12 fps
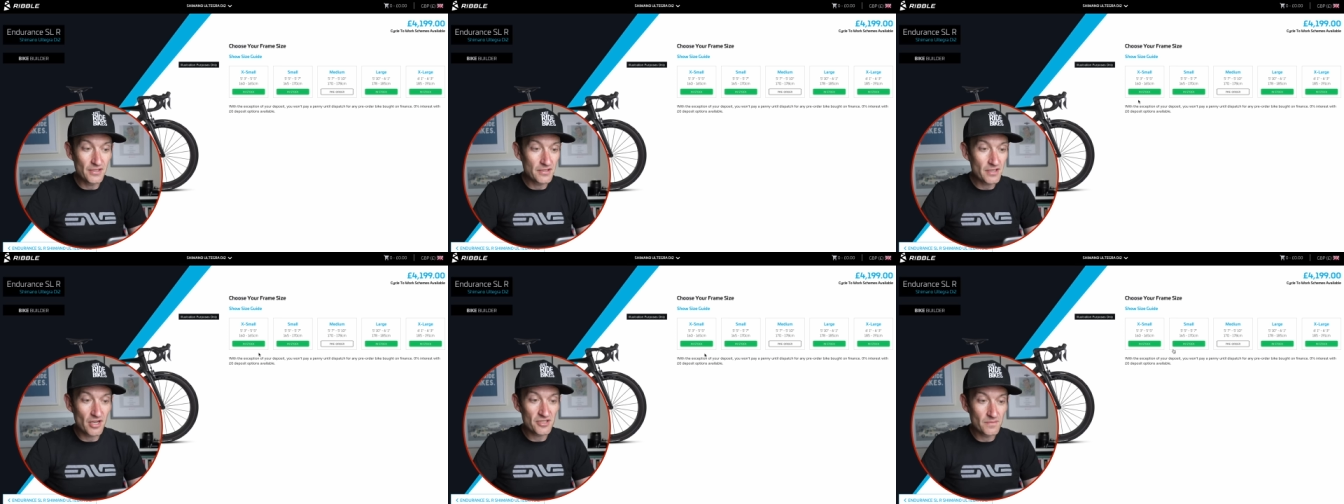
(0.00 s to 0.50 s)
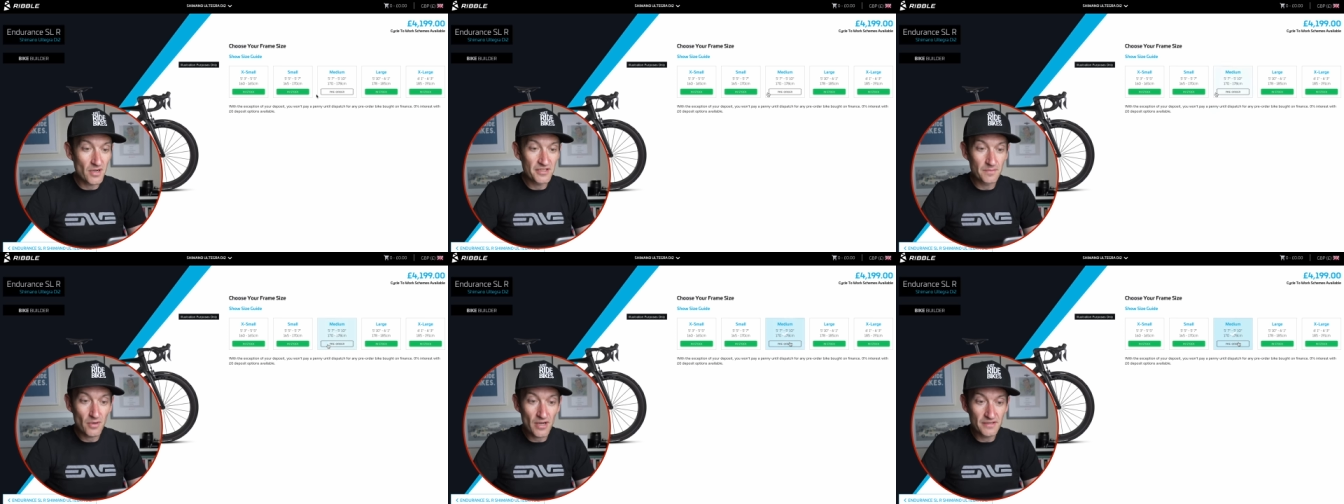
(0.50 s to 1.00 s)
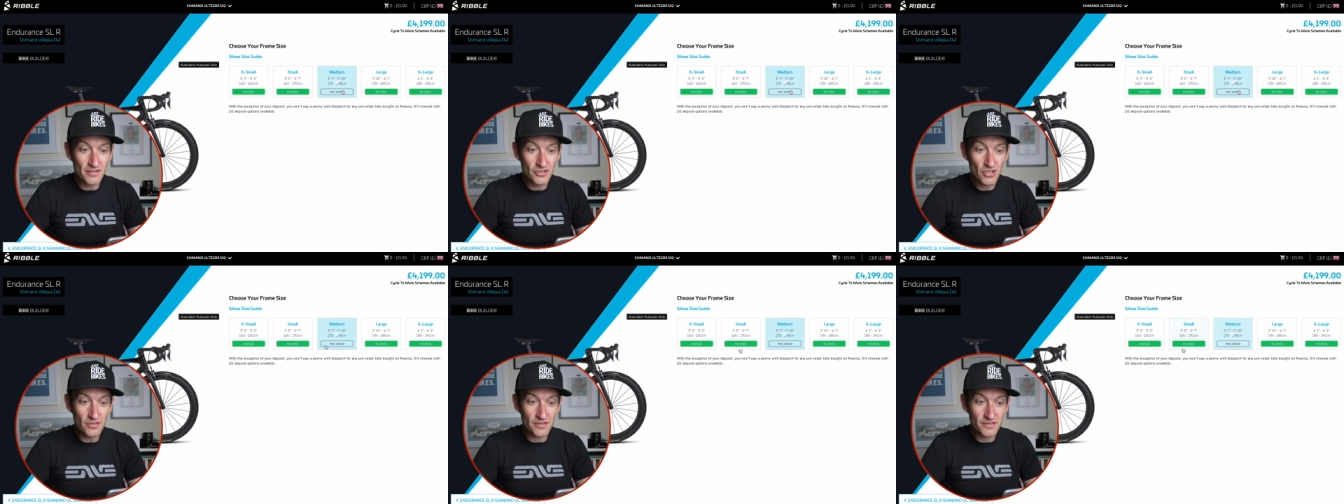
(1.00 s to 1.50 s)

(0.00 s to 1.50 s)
you can customise the bike, so you choose a